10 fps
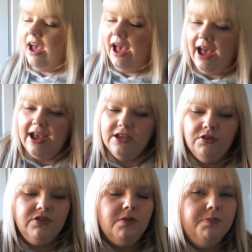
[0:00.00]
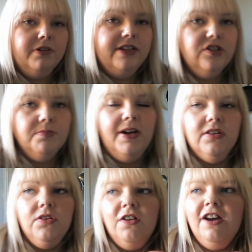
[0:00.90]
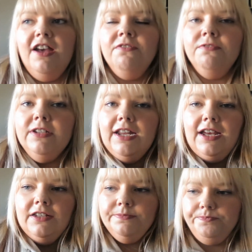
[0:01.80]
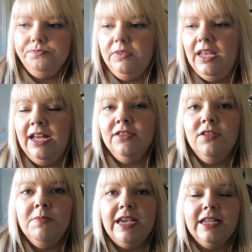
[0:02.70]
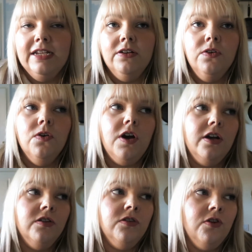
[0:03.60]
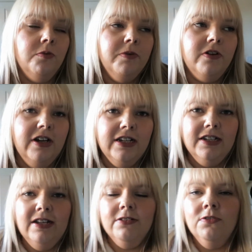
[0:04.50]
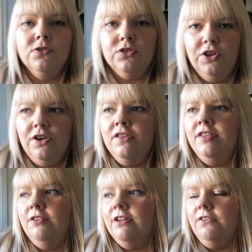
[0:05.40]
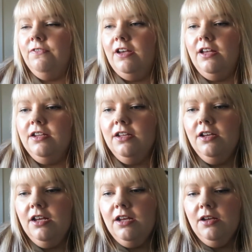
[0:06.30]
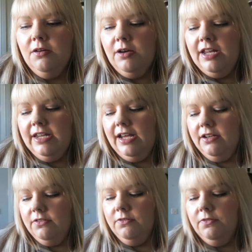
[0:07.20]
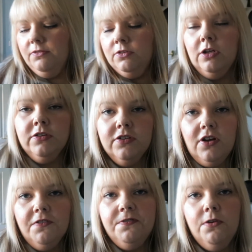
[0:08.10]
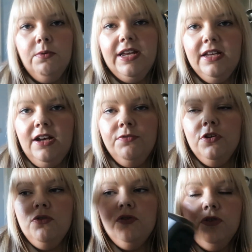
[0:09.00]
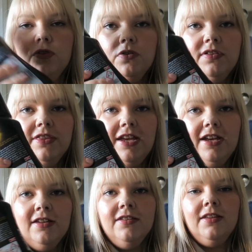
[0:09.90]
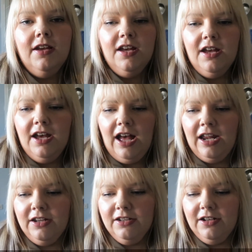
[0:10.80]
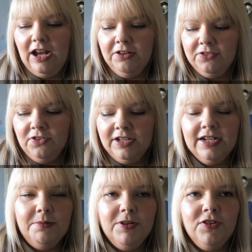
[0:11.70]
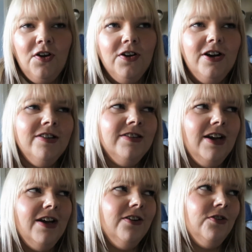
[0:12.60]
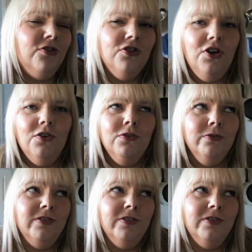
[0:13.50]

I used to bleach my toilet every day. And to me, it didn't look super clean. It didn't look dirty or anything. And then, non-stop for a week, I've used just this. And I was looking at my toilet last night, because, you know,